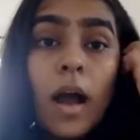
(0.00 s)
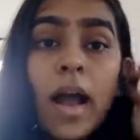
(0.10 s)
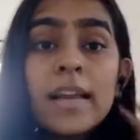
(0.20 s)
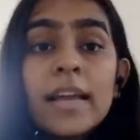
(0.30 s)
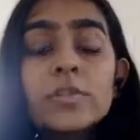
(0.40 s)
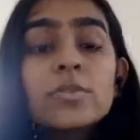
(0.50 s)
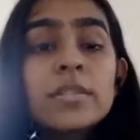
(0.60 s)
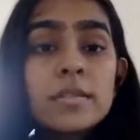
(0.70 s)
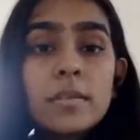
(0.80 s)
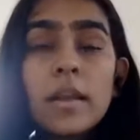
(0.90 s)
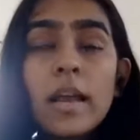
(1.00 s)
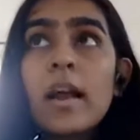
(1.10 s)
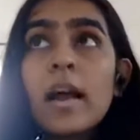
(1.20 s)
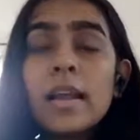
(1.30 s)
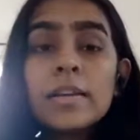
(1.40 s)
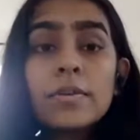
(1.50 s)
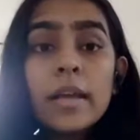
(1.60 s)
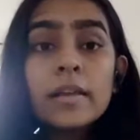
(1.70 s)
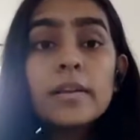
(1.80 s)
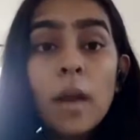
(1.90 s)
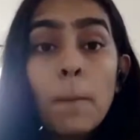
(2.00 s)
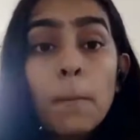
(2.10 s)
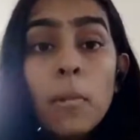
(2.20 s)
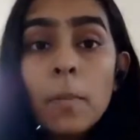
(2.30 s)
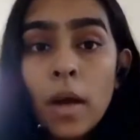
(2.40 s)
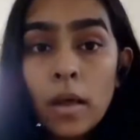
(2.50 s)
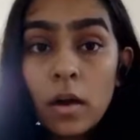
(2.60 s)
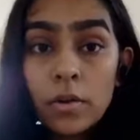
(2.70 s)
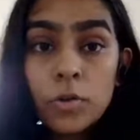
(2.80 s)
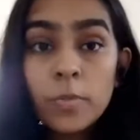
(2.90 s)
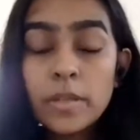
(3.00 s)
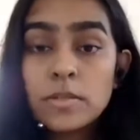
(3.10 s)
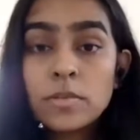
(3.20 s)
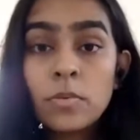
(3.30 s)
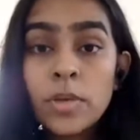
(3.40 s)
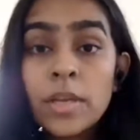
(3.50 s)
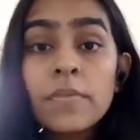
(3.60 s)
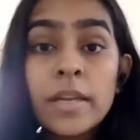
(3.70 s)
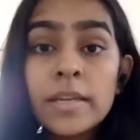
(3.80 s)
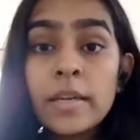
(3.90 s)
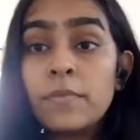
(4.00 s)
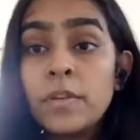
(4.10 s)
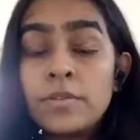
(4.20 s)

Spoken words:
I like to number my arguments, okay, very carefully.